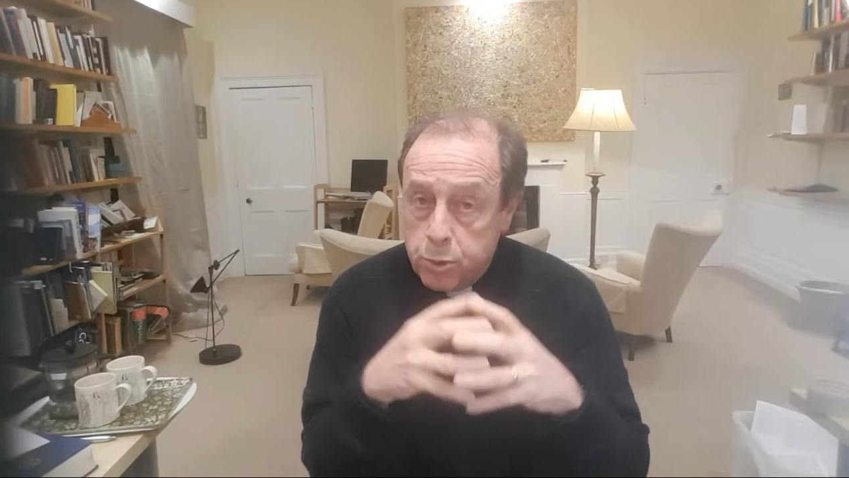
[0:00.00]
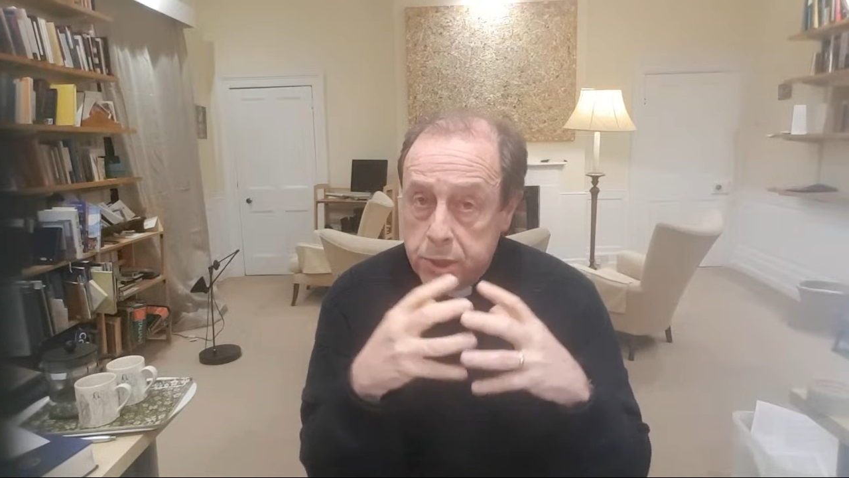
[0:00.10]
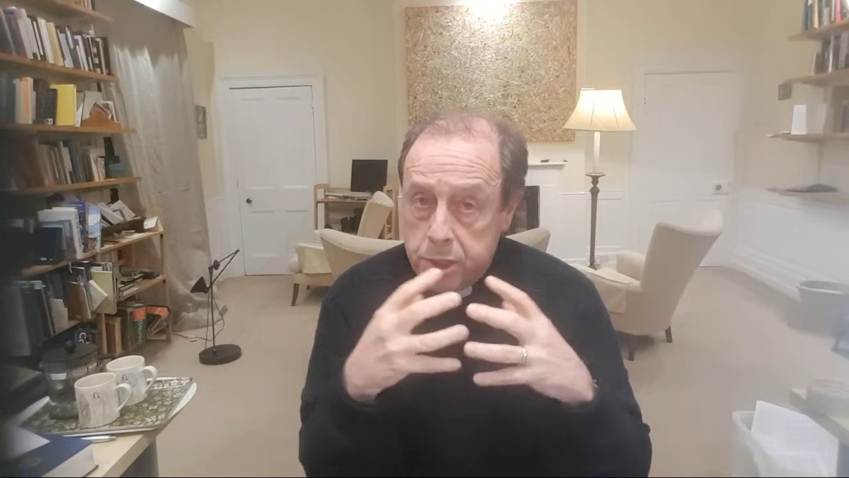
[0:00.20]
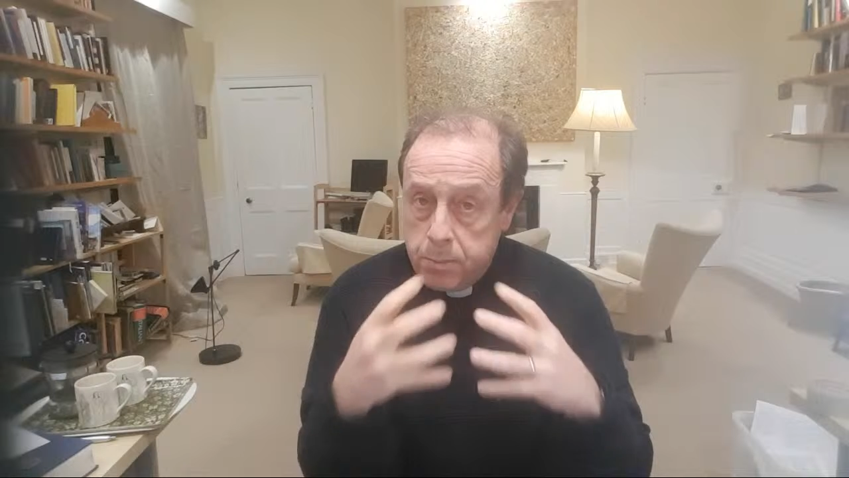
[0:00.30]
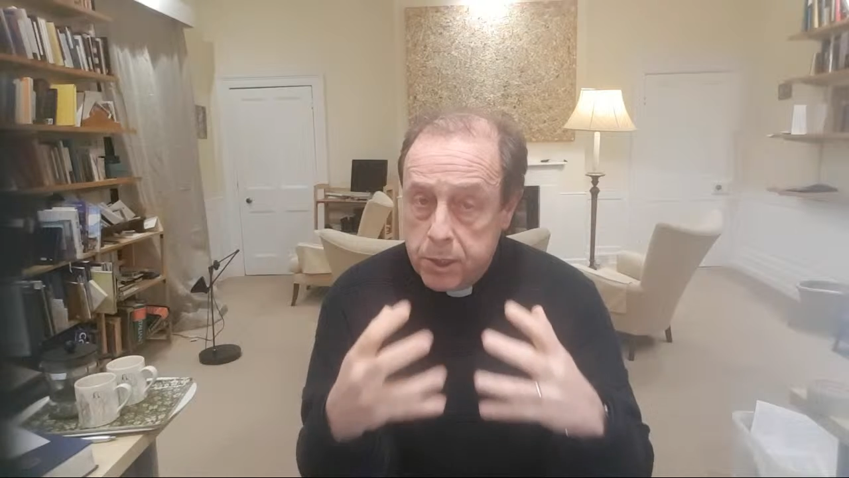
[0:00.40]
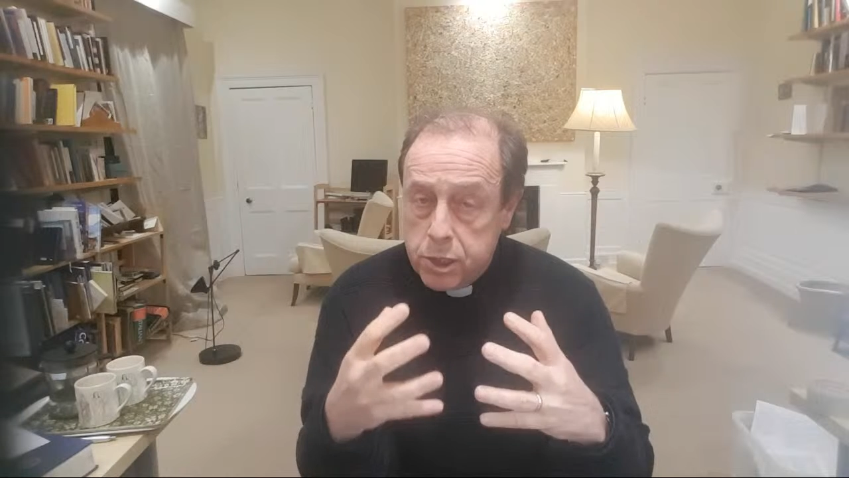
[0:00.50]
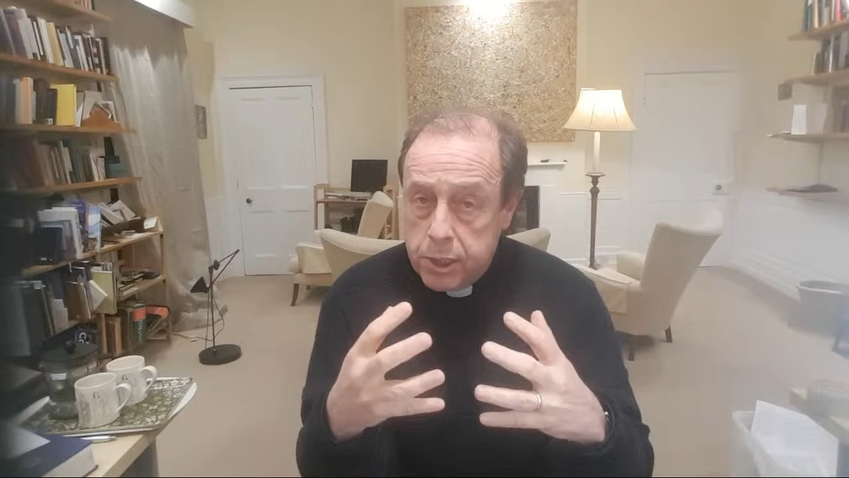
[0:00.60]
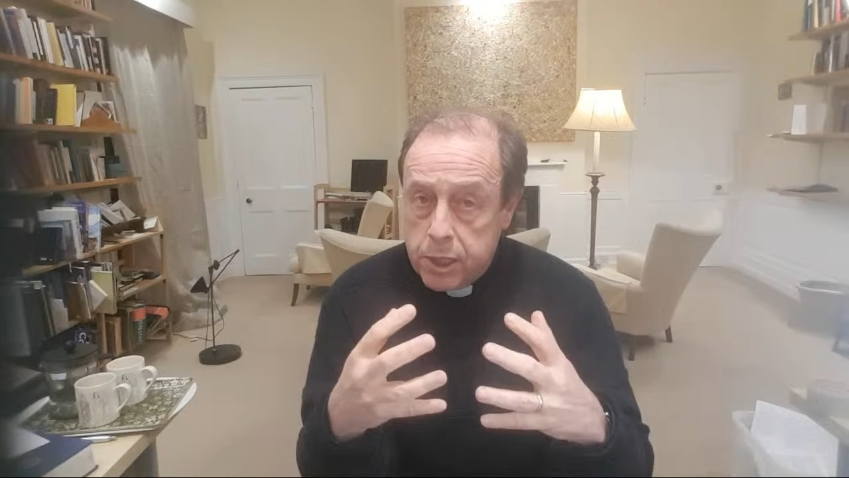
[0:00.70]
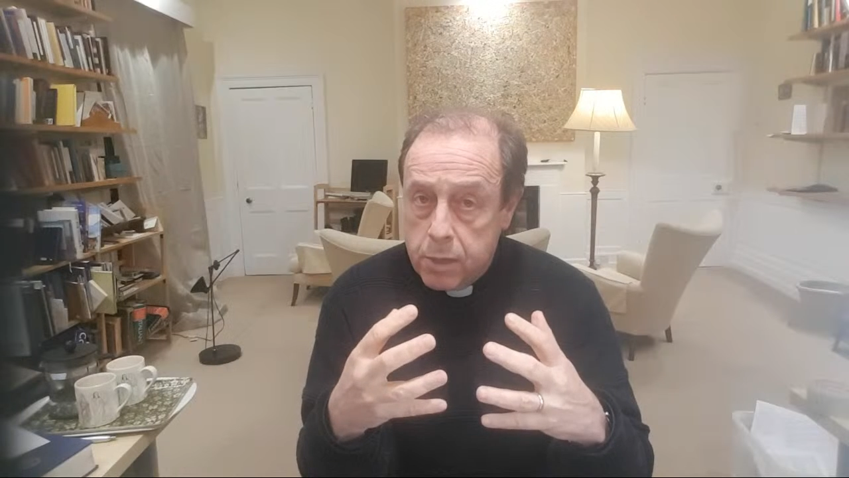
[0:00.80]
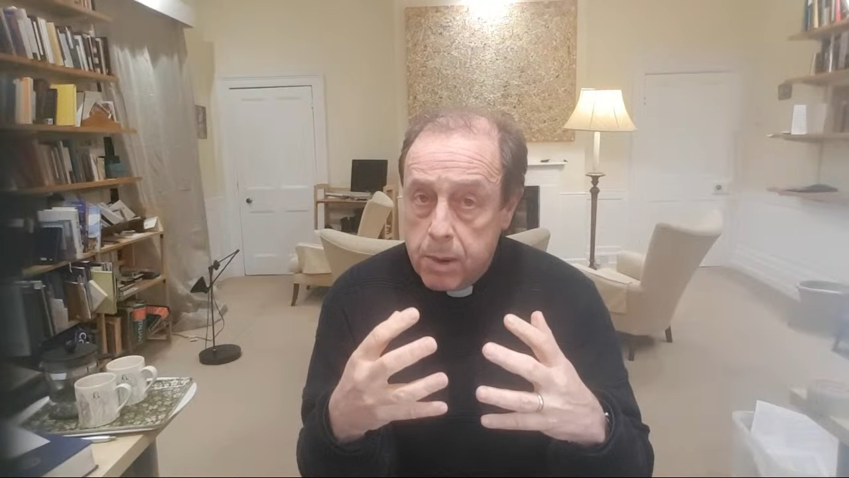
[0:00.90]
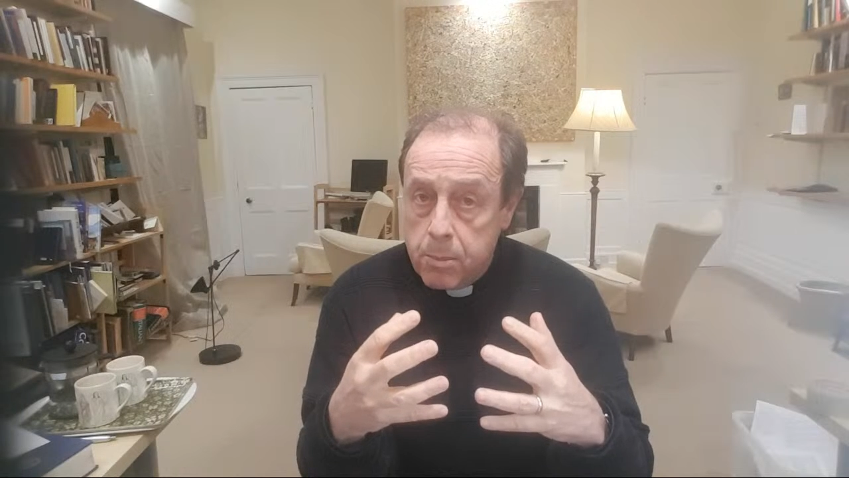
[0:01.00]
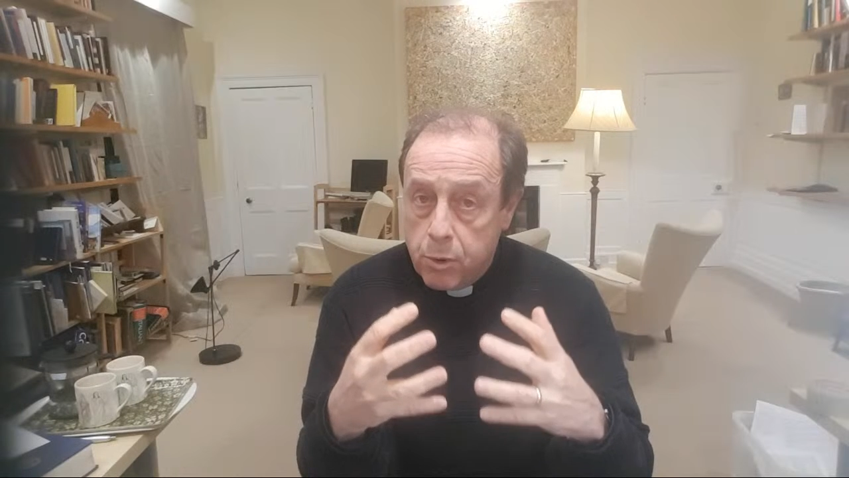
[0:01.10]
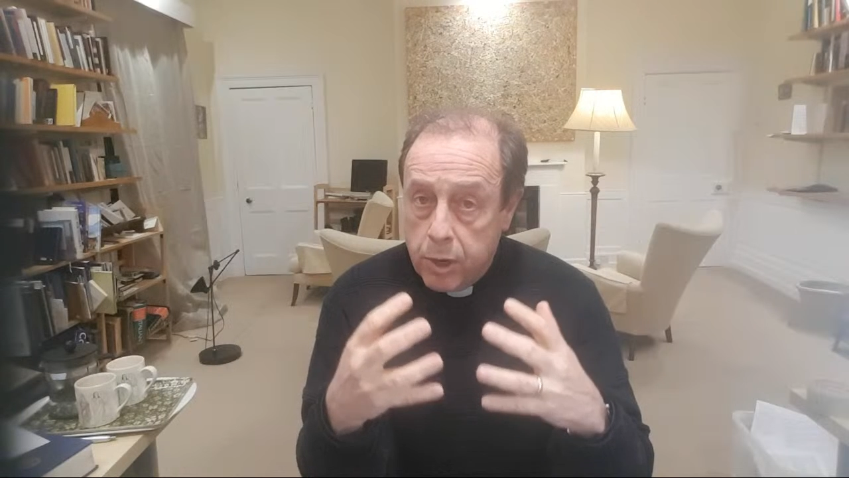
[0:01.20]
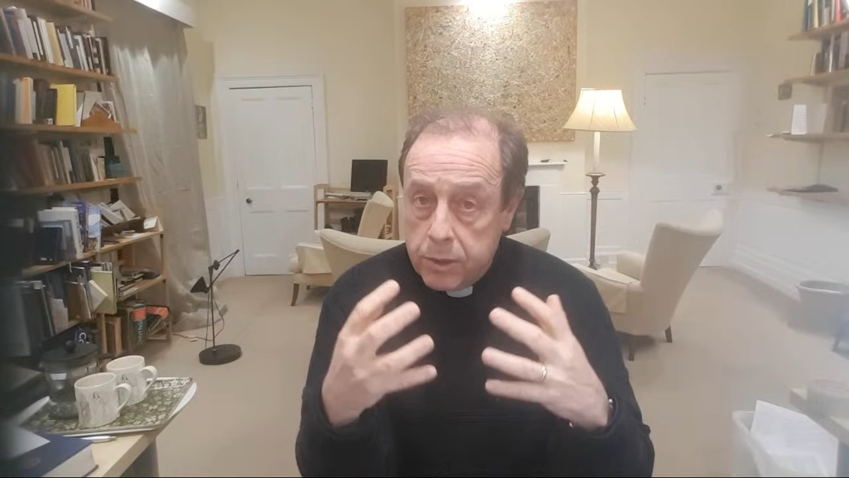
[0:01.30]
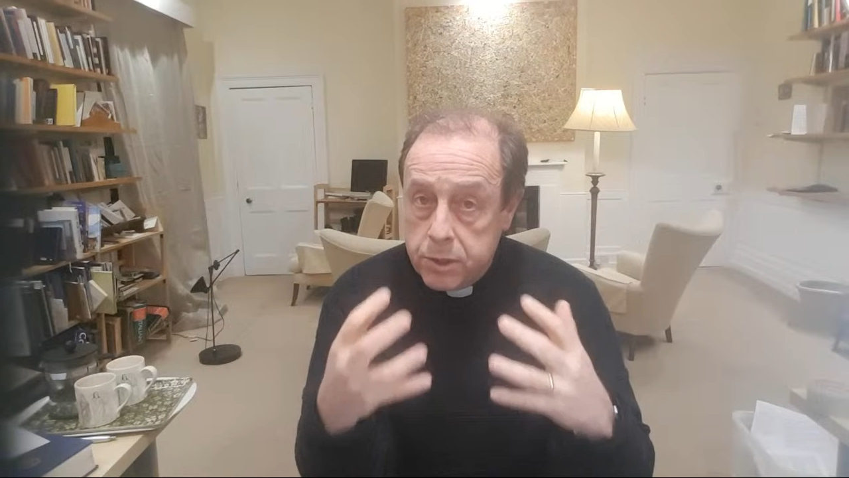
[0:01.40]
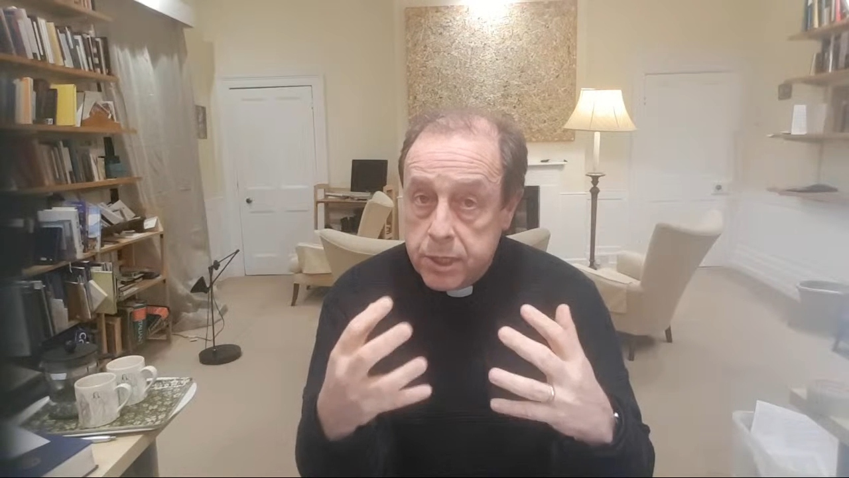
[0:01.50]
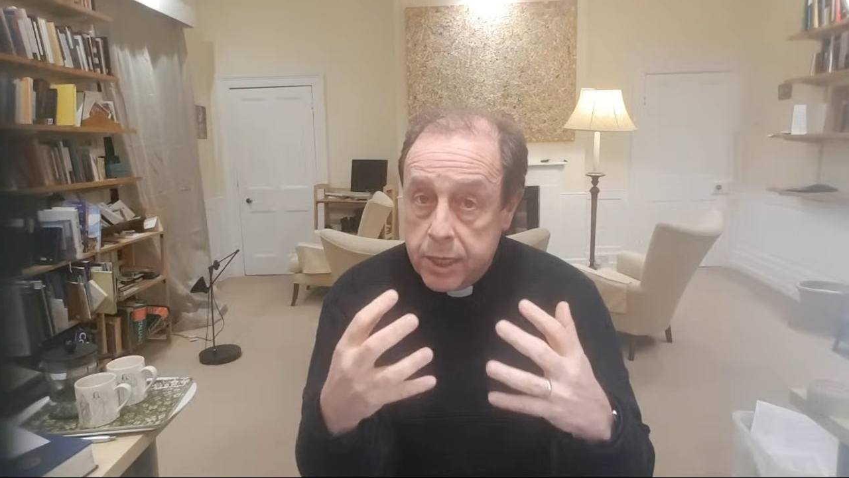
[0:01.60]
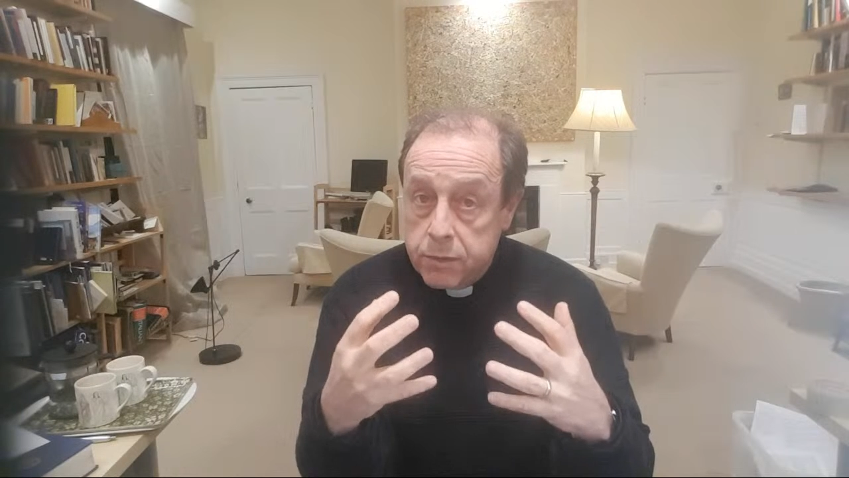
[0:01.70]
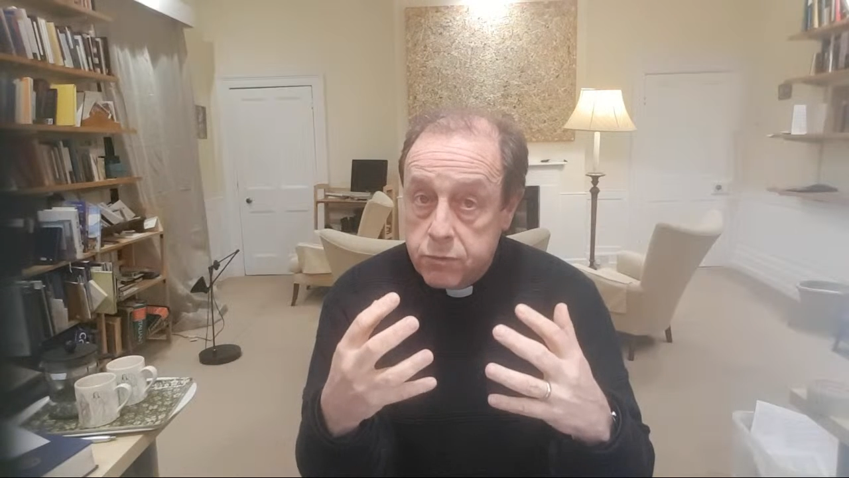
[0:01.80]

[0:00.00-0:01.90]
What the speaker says: especially commemorate the death of